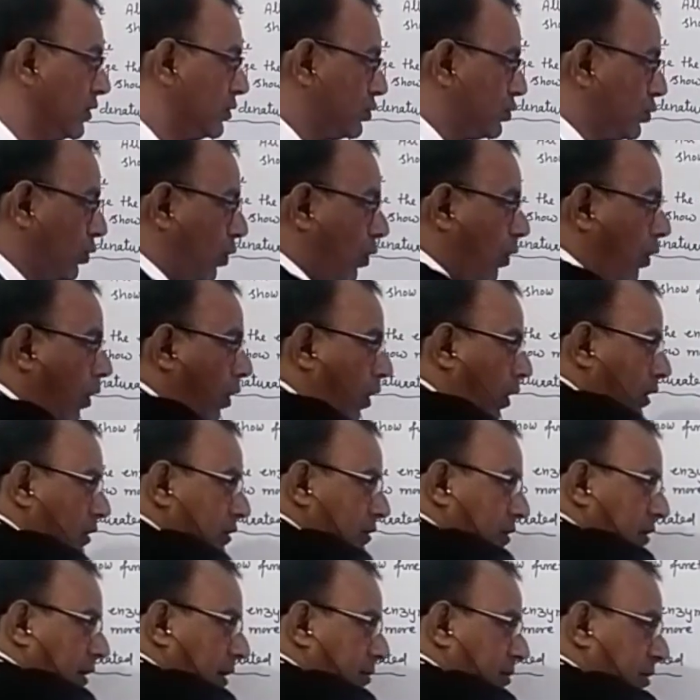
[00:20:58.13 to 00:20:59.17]
So
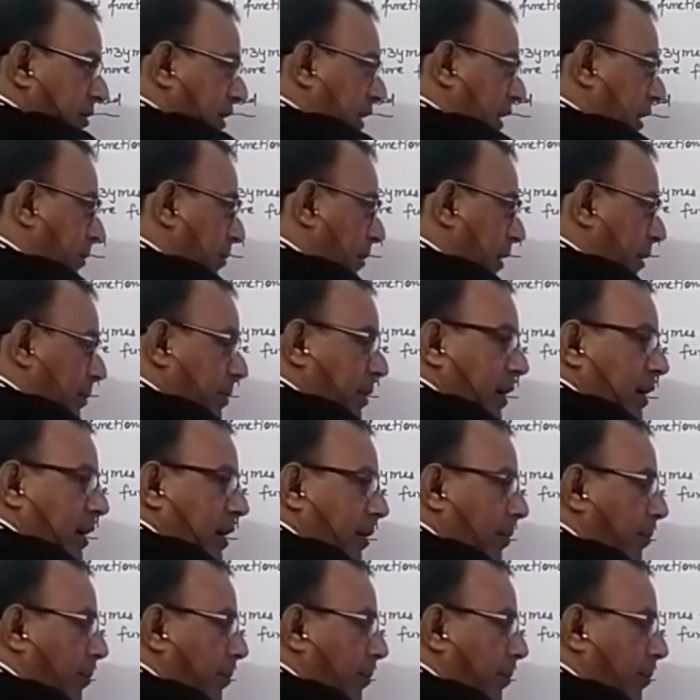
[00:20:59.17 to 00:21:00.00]
all substrate may be